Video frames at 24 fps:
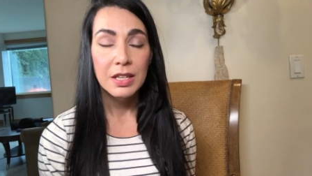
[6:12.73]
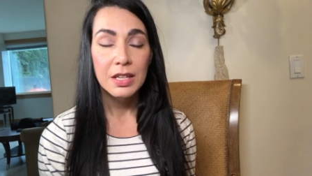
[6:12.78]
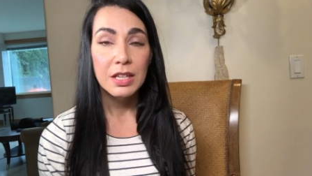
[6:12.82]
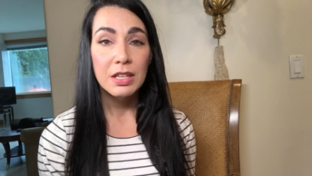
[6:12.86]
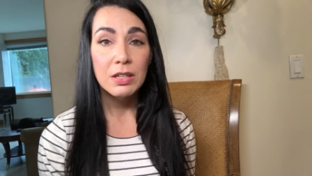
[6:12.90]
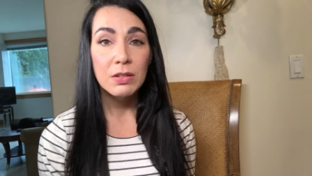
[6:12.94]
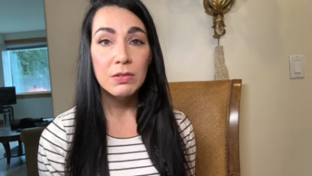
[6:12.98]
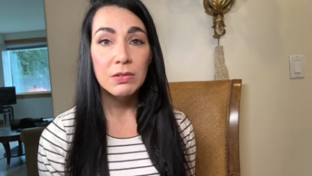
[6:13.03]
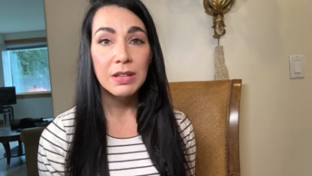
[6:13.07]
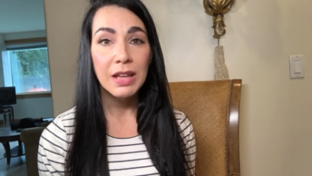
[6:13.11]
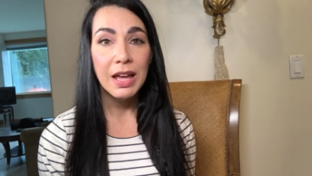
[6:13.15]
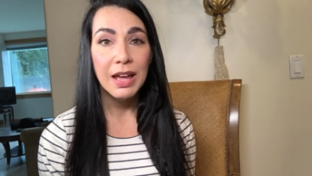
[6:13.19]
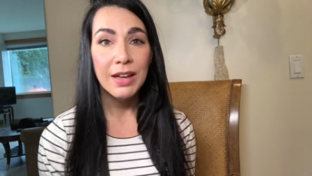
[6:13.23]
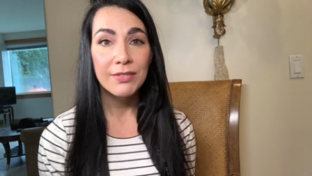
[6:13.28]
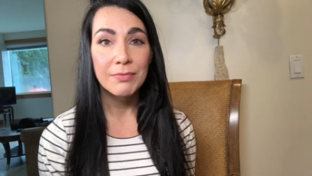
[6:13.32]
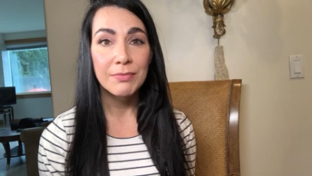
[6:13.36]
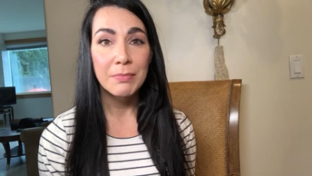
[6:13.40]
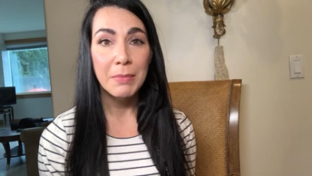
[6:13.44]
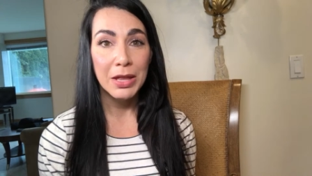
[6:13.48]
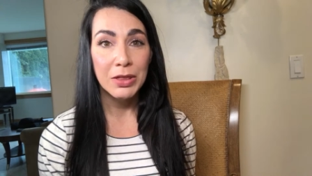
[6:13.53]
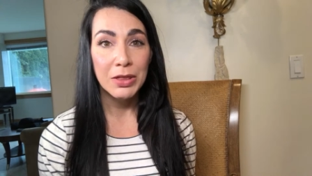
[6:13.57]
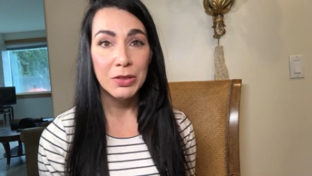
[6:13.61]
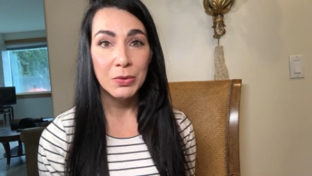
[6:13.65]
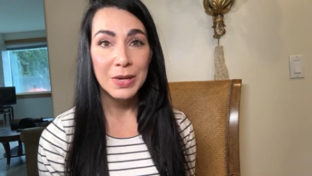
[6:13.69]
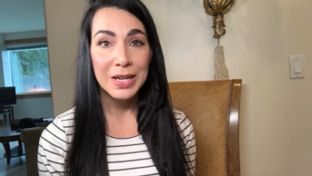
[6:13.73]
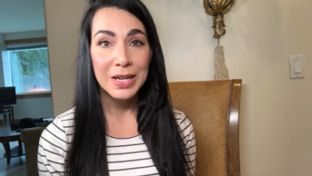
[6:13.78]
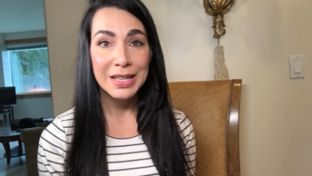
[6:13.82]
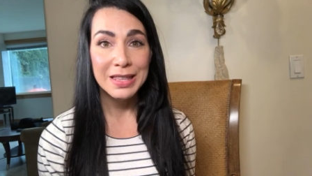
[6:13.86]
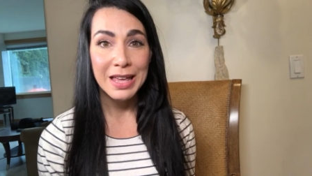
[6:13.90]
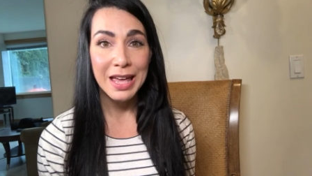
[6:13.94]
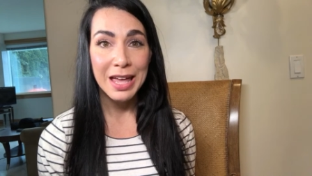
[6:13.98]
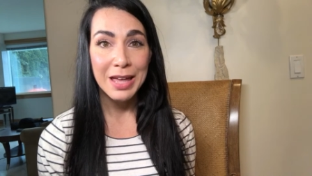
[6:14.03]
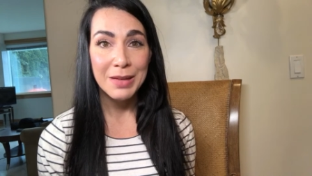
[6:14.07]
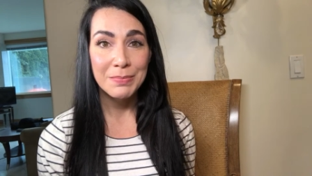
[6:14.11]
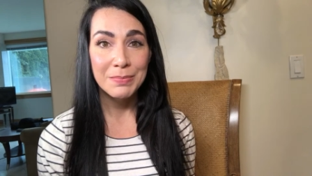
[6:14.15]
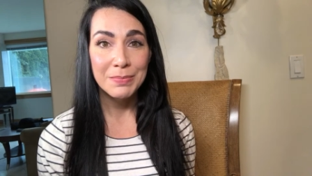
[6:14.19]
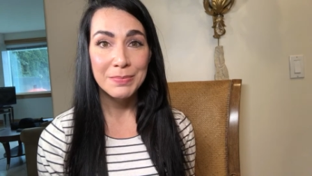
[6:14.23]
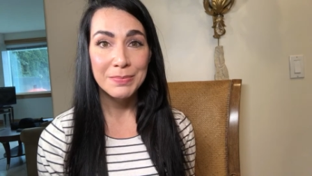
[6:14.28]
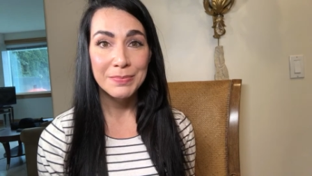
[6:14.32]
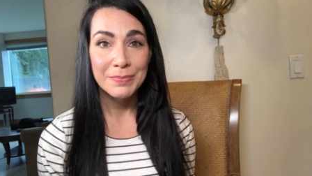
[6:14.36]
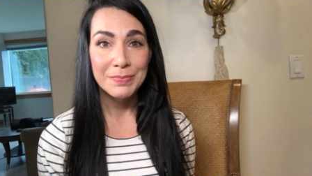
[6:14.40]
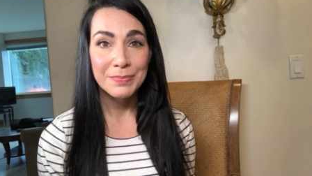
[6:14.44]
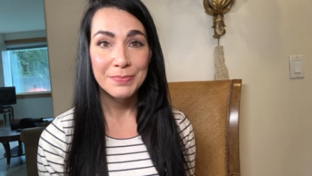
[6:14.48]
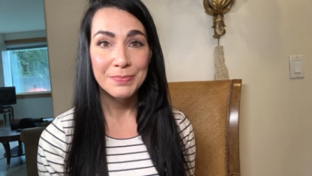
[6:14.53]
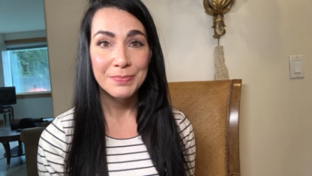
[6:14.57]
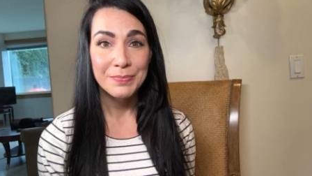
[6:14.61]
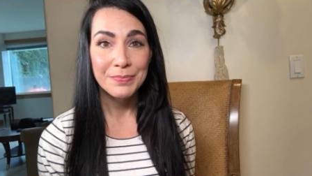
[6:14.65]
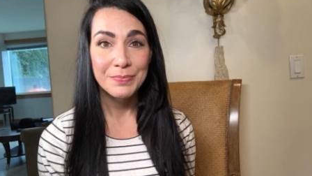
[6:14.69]
You love mothering them,
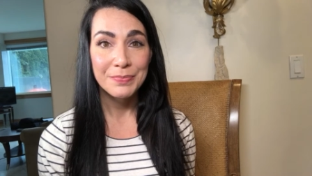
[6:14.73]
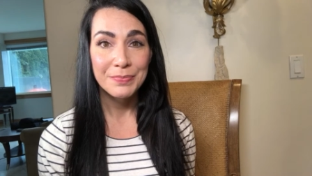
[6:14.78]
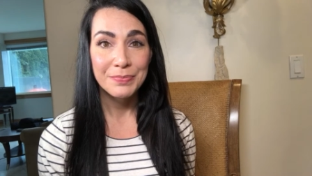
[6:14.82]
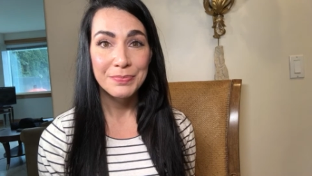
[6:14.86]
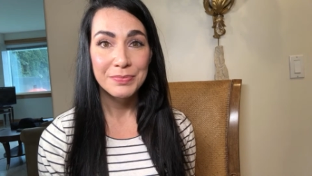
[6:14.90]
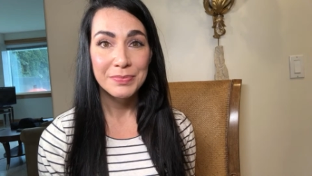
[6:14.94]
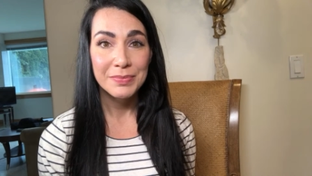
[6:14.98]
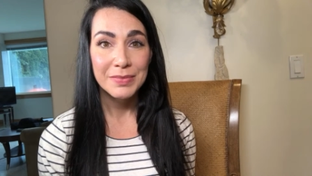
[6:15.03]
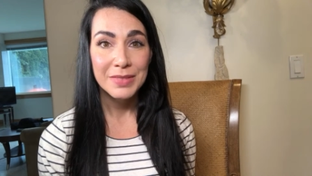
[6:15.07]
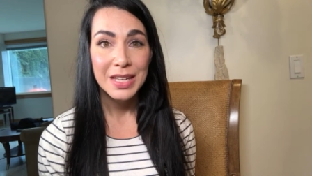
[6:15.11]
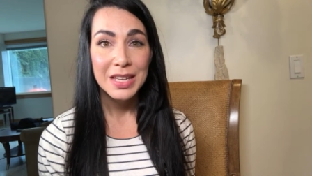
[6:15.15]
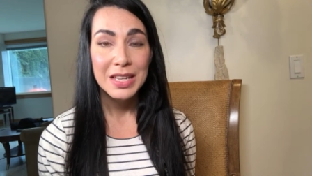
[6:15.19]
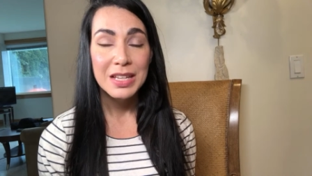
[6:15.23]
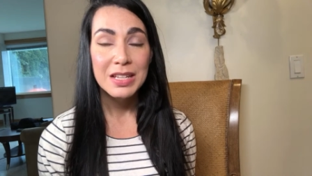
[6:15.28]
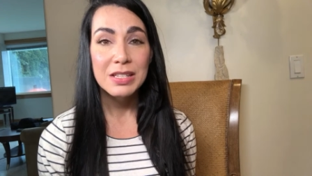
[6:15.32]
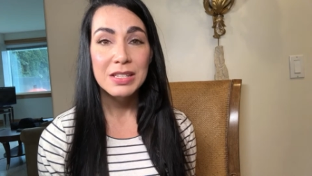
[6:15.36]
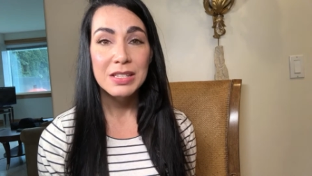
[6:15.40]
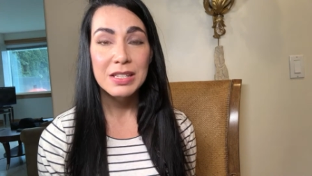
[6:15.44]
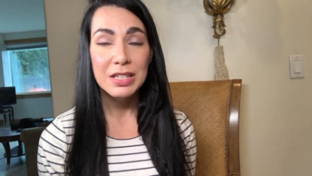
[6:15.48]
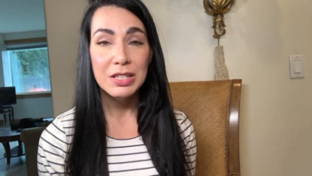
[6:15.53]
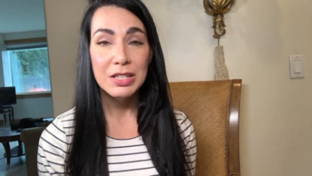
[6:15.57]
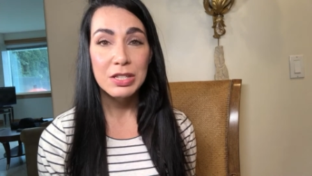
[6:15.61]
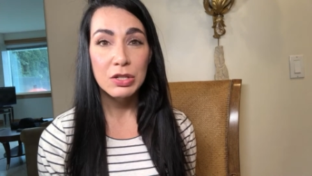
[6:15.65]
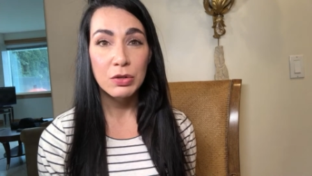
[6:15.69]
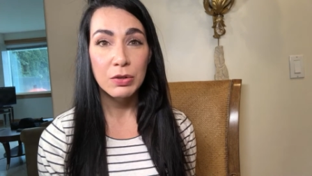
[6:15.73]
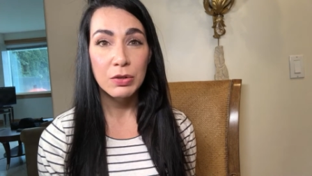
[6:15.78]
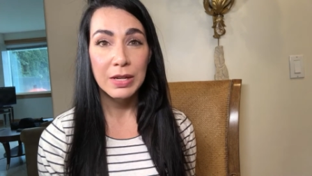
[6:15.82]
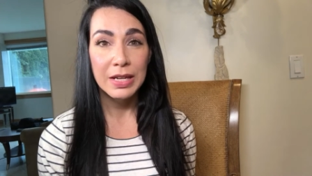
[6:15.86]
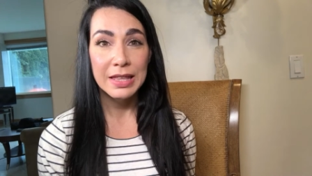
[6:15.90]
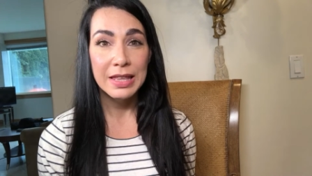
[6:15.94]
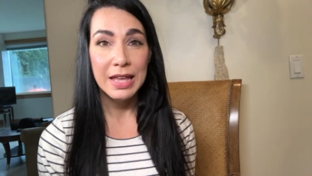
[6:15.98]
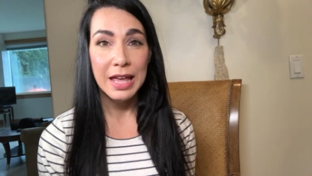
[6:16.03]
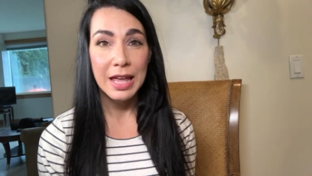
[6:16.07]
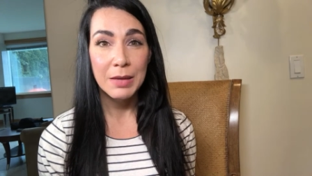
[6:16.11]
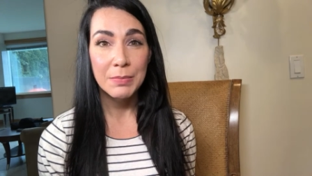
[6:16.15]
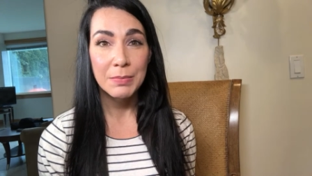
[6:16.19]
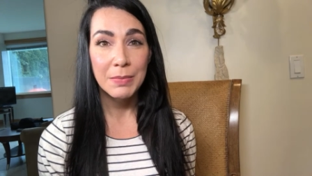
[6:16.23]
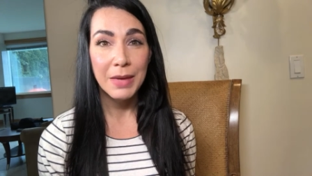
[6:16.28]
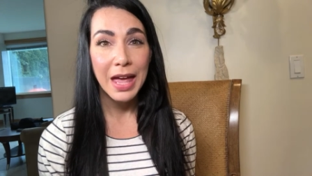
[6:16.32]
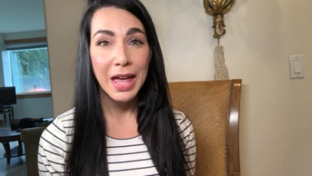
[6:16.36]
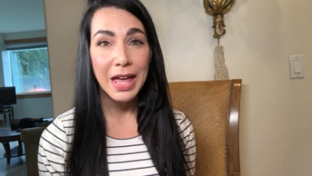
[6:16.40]
sistering them,